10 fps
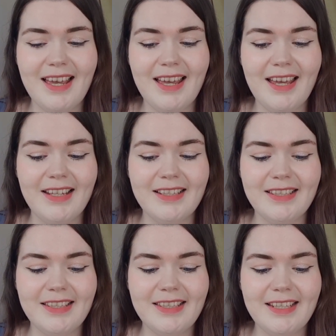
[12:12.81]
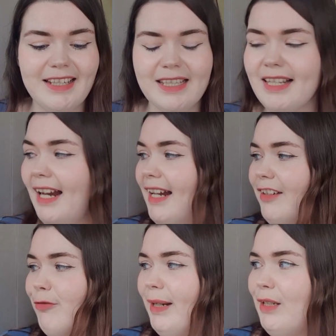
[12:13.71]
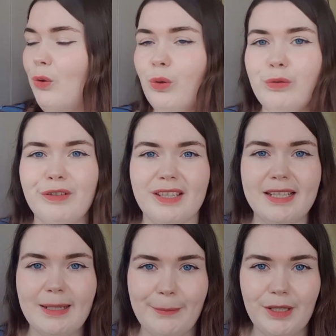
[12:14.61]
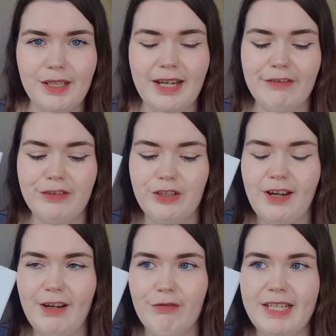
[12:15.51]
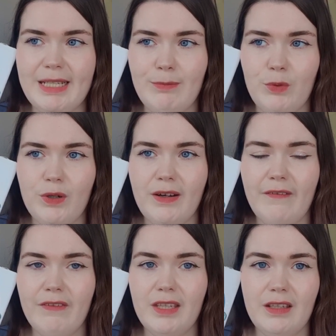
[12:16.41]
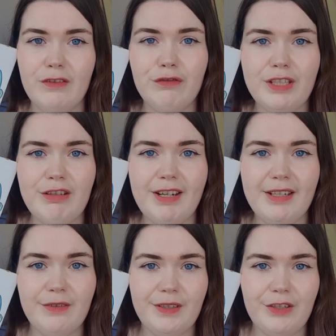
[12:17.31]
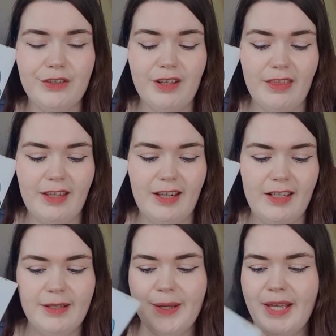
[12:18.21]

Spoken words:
and it's kind of my goal for the summer after I read more of the free graded readers online.